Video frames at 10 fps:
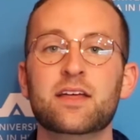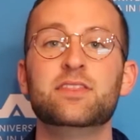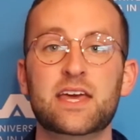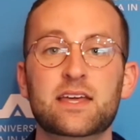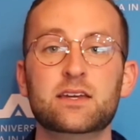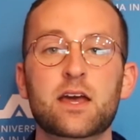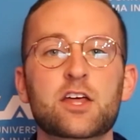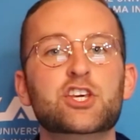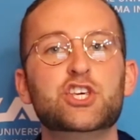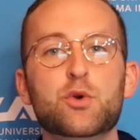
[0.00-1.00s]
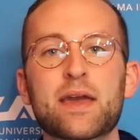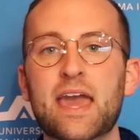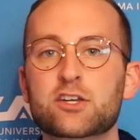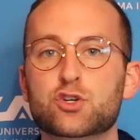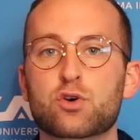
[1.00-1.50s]
then the
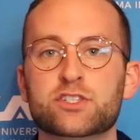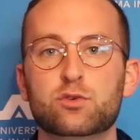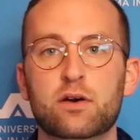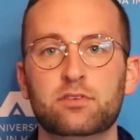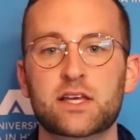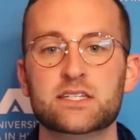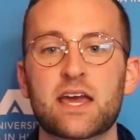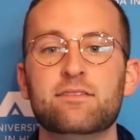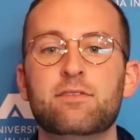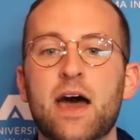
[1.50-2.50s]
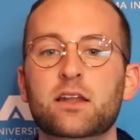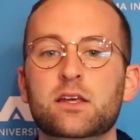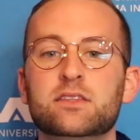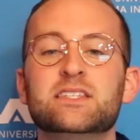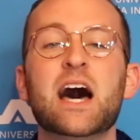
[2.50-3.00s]
UAH course equivalent, and
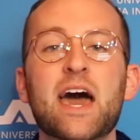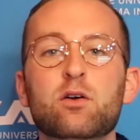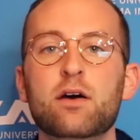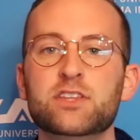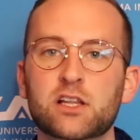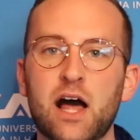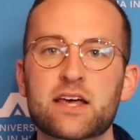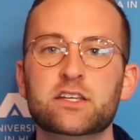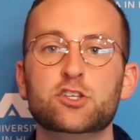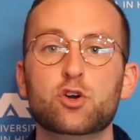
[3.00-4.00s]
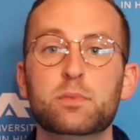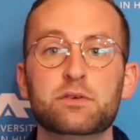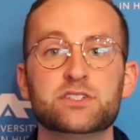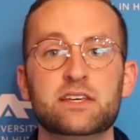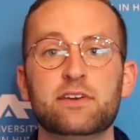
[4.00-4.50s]
finally the title of the class that you'll be
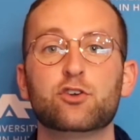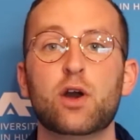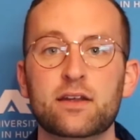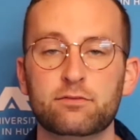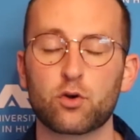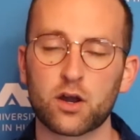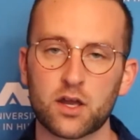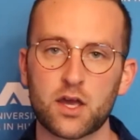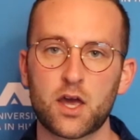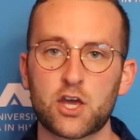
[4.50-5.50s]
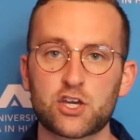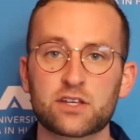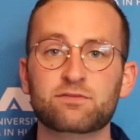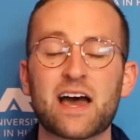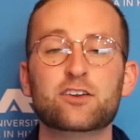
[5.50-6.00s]
receiving credit for. You
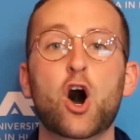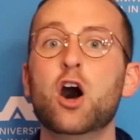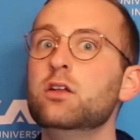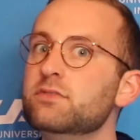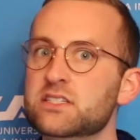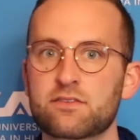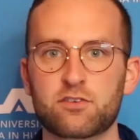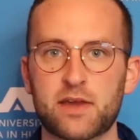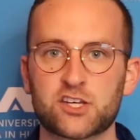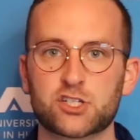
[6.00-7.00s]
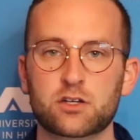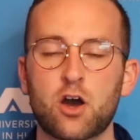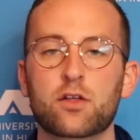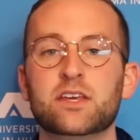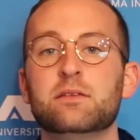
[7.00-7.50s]
can find all of this information
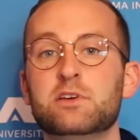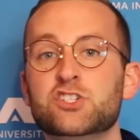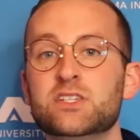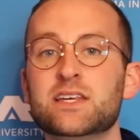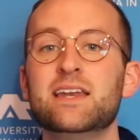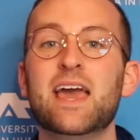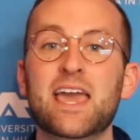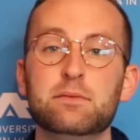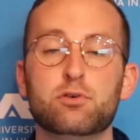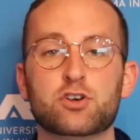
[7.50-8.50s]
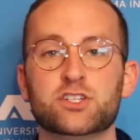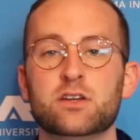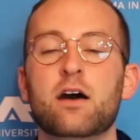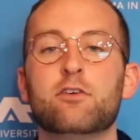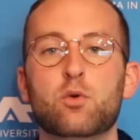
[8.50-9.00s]
on the admissions and aid
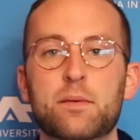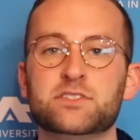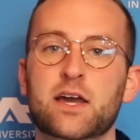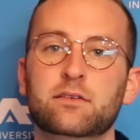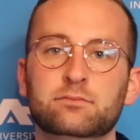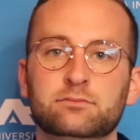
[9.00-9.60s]
portion of our website.